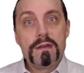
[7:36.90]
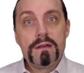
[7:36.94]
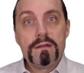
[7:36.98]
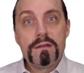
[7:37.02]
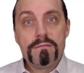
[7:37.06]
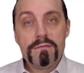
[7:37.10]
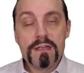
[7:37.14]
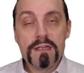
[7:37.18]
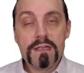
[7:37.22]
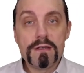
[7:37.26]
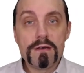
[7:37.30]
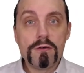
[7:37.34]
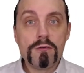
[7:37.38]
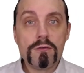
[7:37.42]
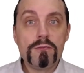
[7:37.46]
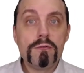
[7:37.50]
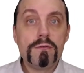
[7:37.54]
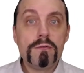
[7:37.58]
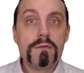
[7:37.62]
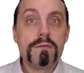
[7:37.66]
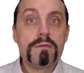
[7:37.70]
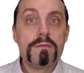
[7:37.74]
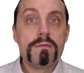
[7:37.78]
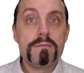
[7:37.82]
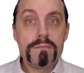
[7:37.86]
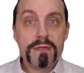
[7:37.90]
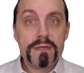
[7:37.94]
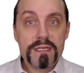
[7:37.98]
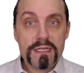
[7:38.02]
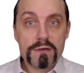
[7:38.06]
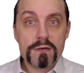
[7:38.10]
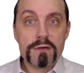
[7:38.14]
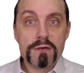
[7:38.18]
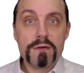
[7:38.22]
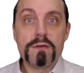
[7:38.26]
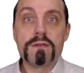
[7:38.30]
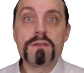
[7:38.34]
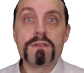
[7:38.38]
We know
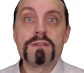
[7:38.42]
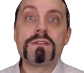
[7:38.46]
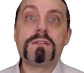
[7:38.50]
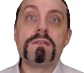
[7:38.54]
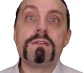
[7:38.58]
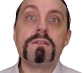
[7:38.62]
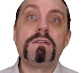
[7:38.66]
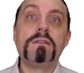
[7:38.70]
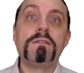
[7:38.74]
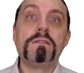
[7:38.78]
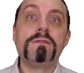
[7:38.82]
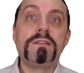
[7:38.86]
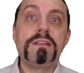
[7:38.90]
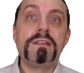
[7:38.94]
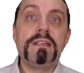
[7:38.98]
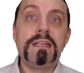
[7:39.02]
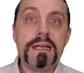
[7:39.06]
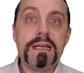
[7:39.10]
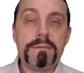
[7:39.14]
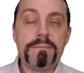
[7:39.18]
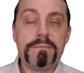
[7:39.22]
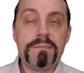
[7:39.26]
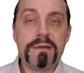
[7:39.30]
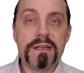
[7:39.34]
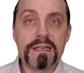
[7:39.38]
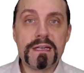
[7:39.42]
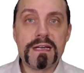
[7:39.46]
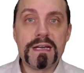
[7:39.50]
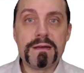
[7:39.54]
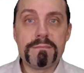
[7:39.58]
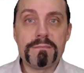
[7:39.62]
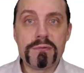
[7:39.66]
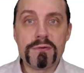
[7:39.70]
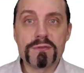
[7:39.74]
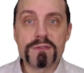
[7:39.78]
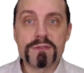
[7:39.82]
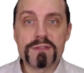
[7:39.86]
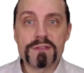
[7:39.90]
because of the epic
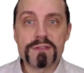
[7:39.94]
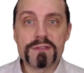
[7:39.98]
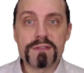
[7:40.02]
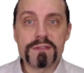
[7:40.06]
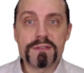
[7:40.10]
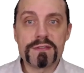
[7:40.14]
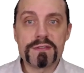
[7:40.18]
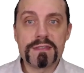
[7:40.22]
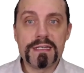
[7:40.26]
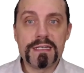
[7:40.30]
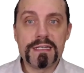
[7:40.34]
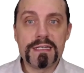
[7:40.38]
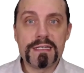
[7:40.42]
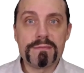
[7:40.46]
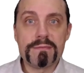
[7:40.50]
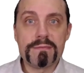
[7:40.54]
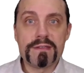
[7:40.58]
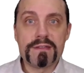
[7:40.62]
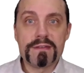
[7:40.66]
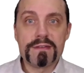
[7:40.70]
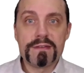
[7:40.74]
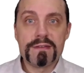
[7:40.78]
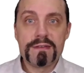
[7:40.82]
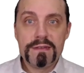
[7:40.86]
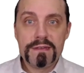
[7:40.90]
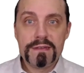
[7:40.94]
hypothesis statement.